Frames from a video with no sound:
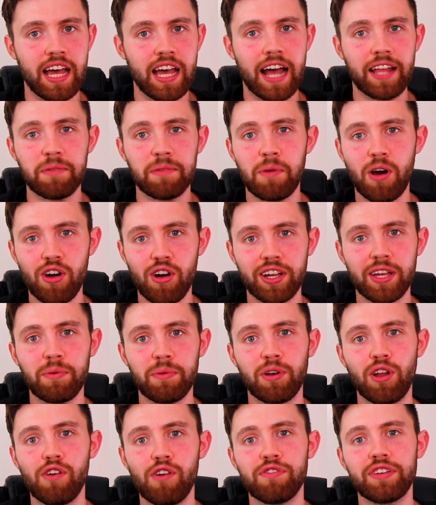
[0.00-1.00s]
And the market
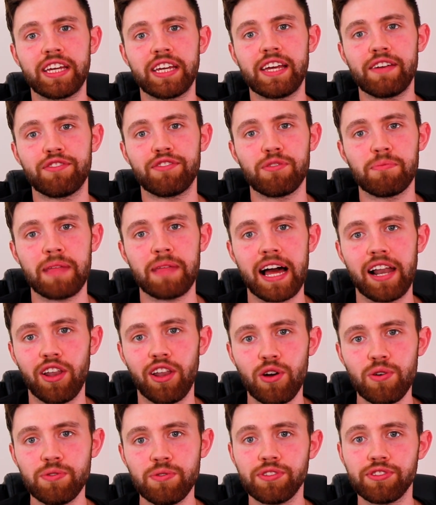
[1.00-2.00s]
will often give them that
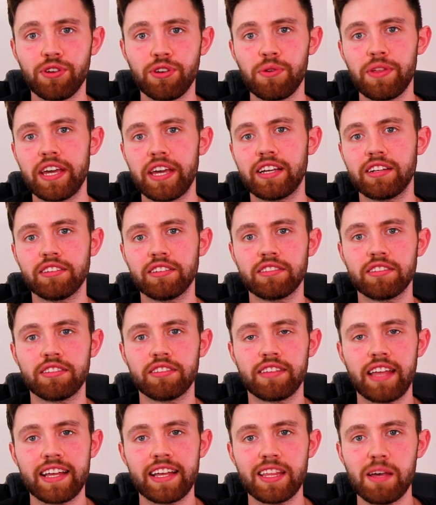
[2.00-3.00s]
loan so they can
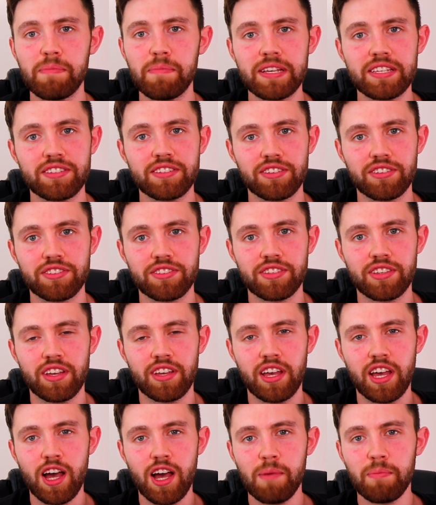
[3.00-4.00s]
sustain their business.
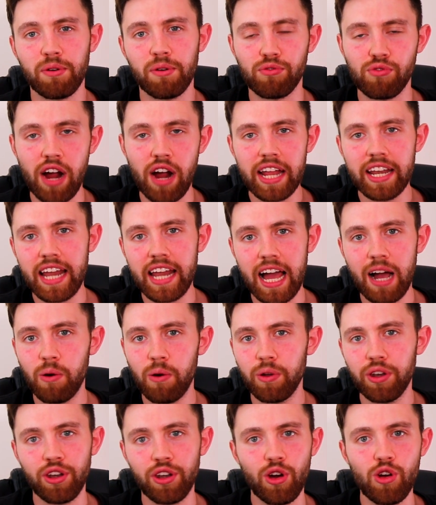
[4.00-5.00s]
But right
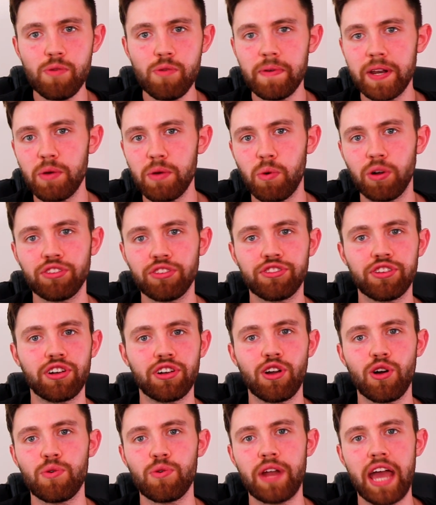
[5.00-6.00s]
now, nobody wants to
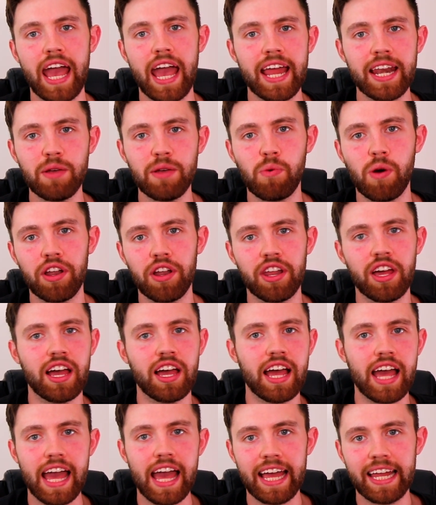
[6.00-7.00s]
loan anyone
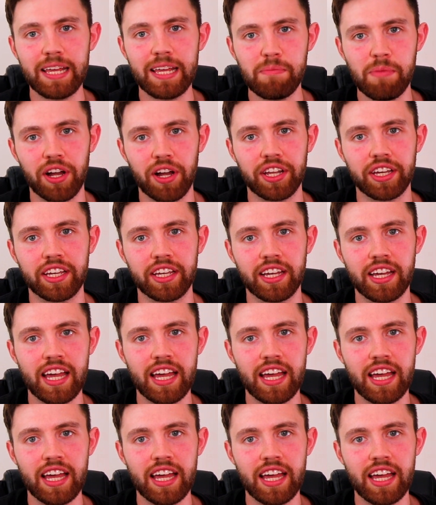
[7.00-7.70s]
any money.